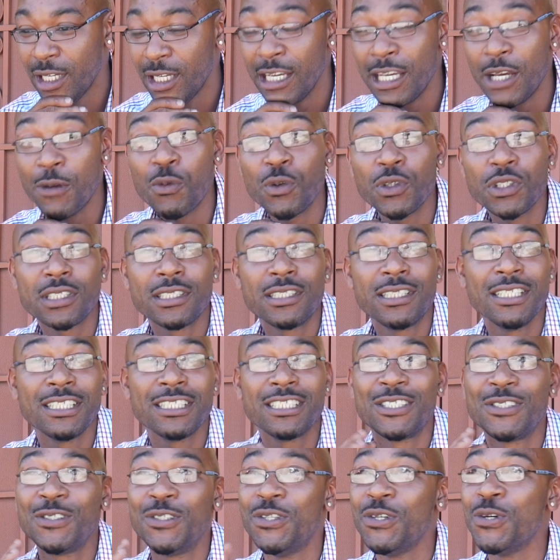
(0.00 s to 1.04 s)
It was this
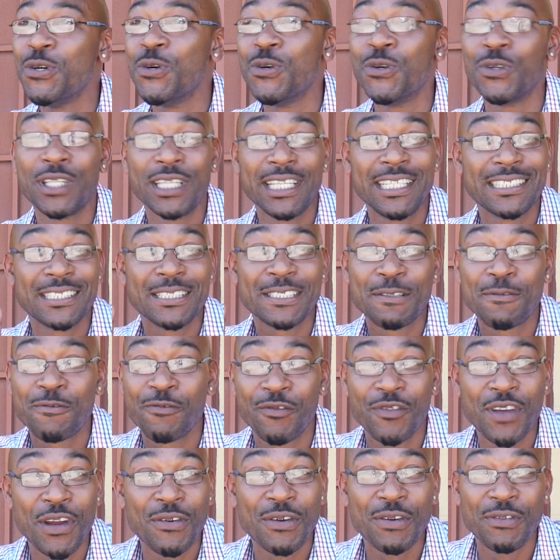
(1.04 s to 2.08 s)
dude, this is a
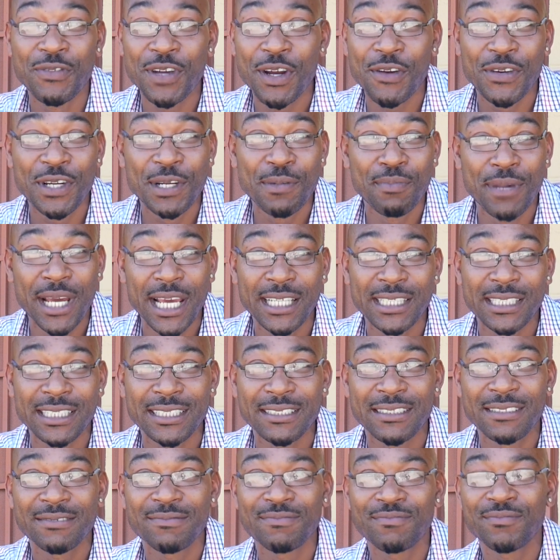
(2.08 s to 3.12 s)
very, very amazing.
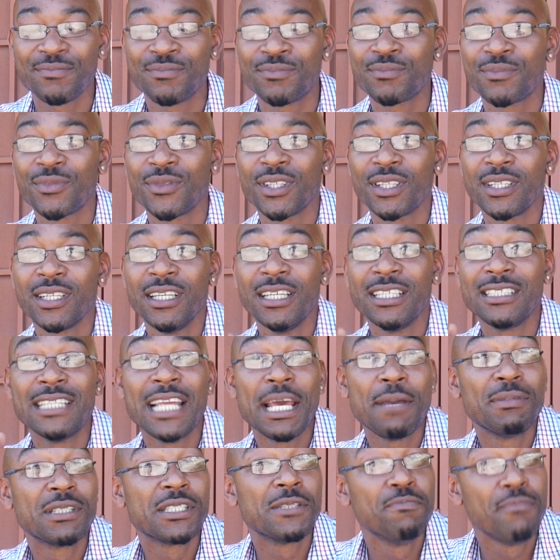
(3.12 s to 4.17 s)
His
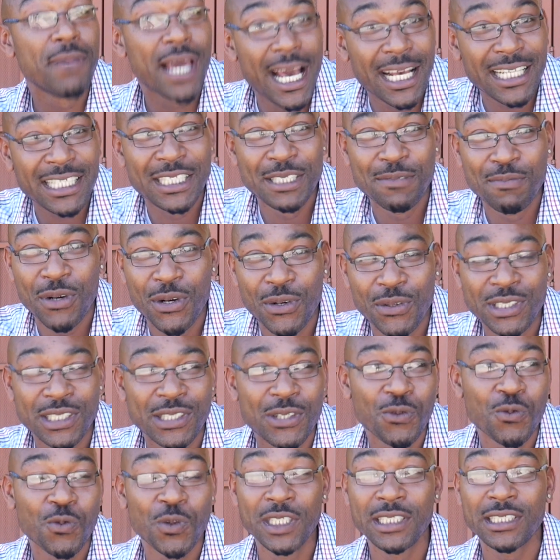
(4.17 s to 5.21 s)
name is Maximo. It's
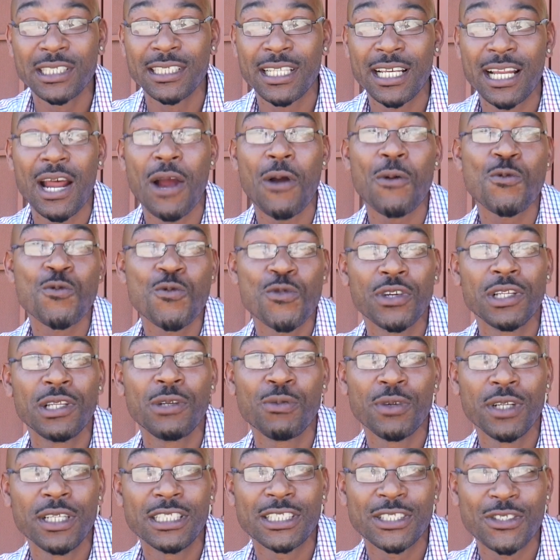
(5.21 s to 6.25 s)
the reason that I really,
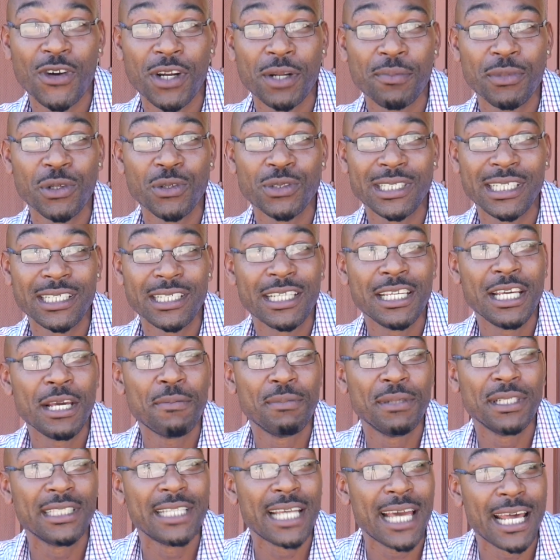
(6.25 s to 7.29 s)
really started music,
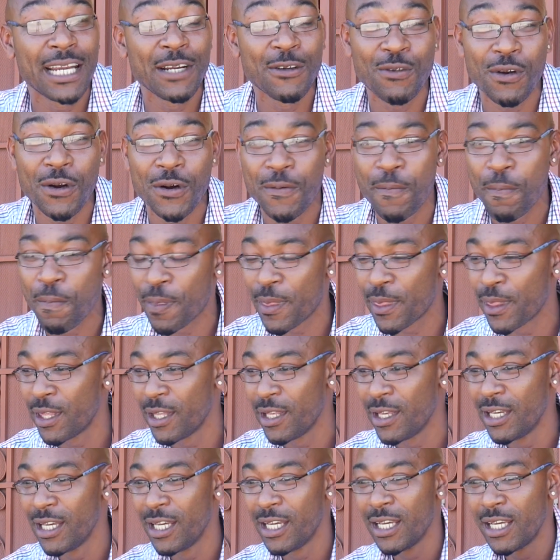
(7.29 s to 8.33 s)
him and Daddy Ro.
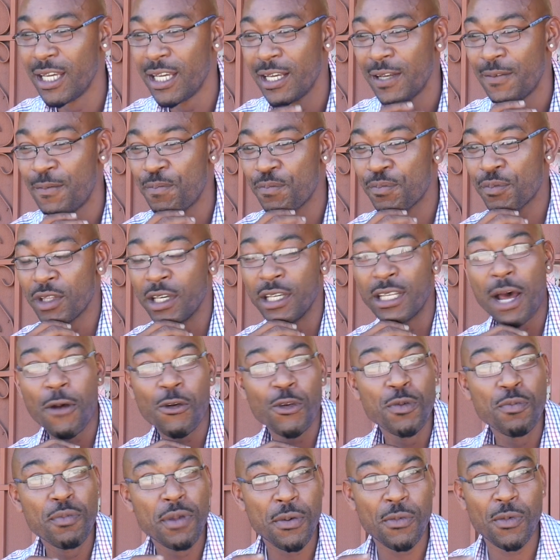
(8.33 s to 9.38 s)
And I
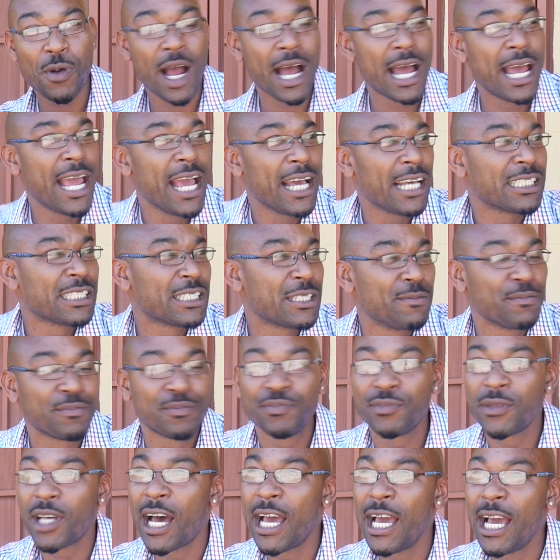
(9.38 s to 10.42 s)
remember I
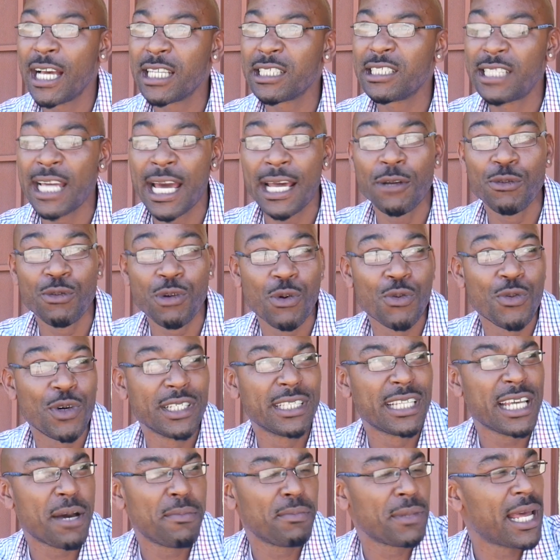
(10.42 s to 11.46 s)
asked Daddy Ro one
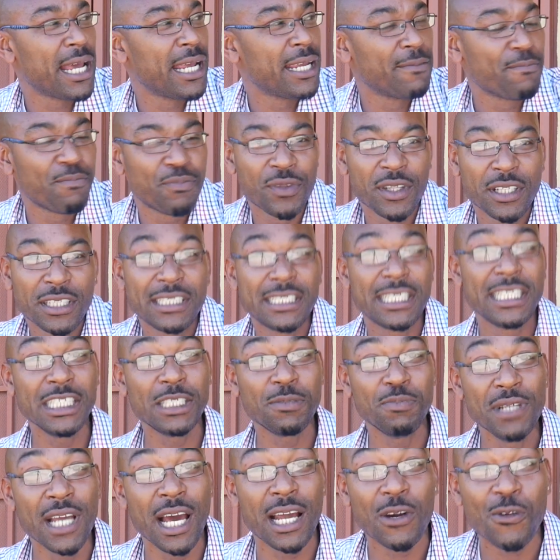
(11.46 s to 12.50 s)
day, I'm like,
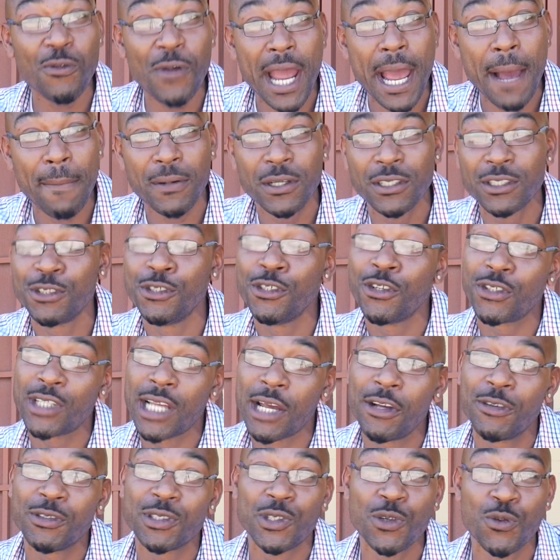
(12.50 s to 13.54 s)
teach me how to rap, because you know
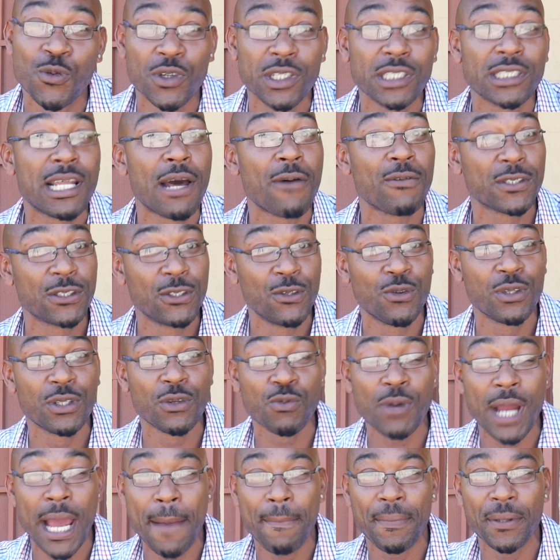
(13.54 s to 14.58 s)
they was the ones that was doing the
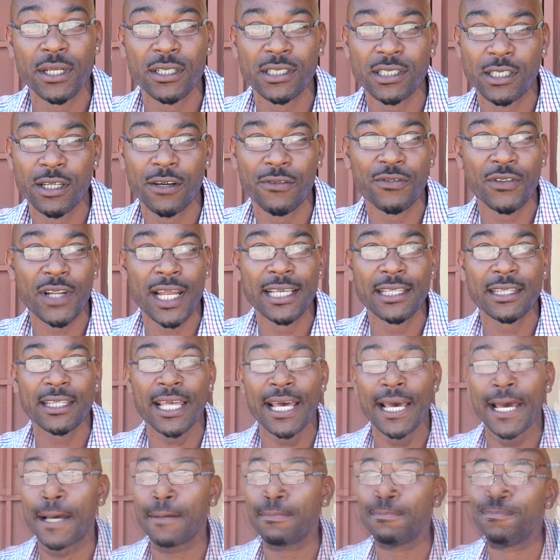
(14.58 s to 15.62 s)
rapping and stuff like
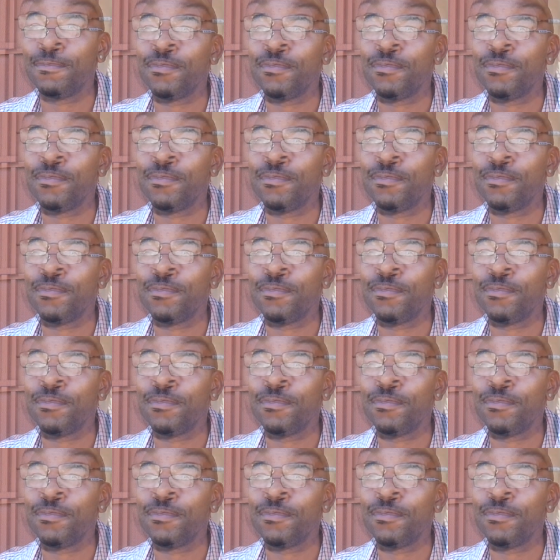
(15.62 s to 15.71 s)
that.